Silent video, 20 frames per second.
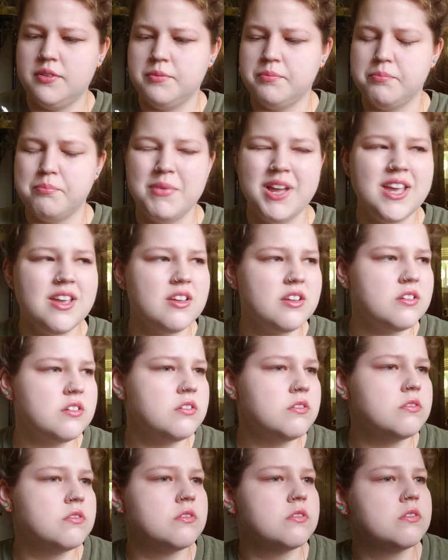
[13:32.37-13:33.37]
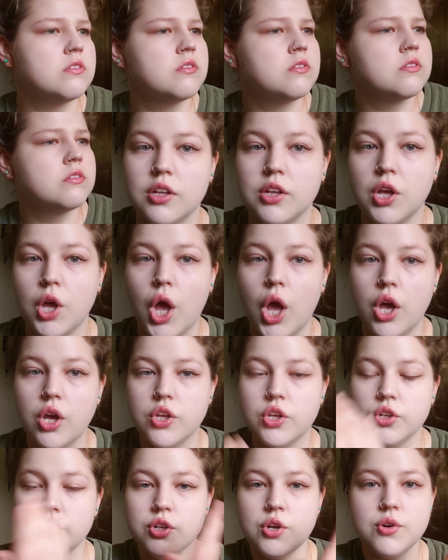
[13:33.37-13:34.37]
Man.
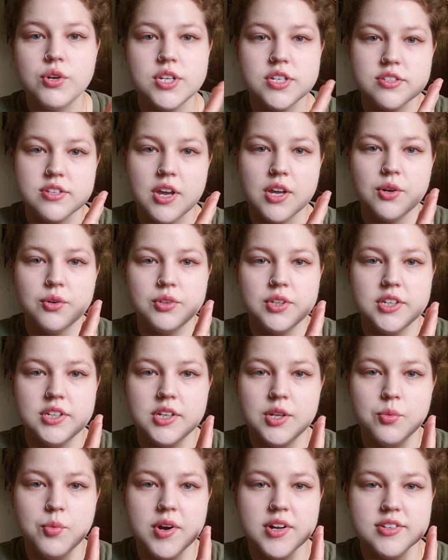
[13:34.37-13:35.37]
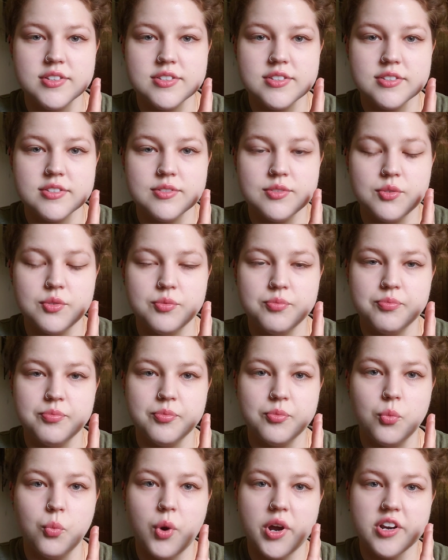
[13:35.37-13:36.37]
You'll notice I only did
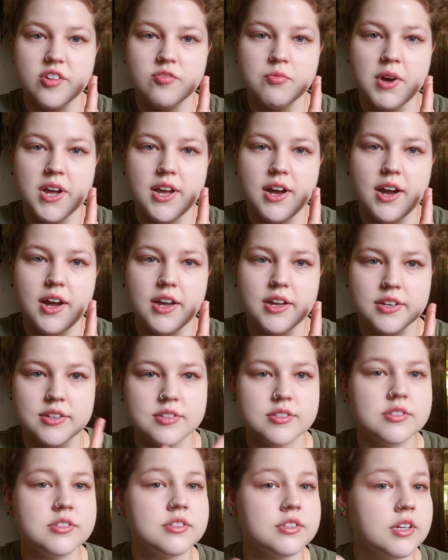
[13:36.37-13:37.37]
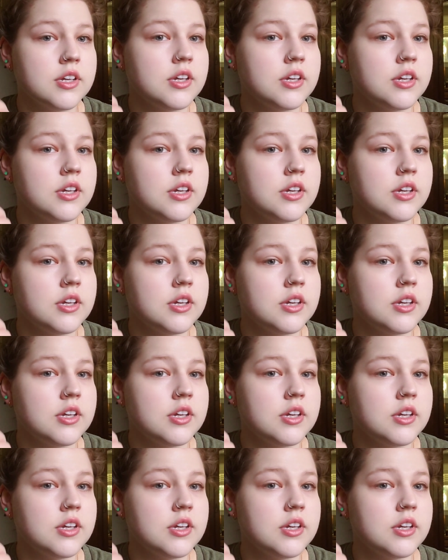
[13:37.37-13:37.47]
one of my eyes.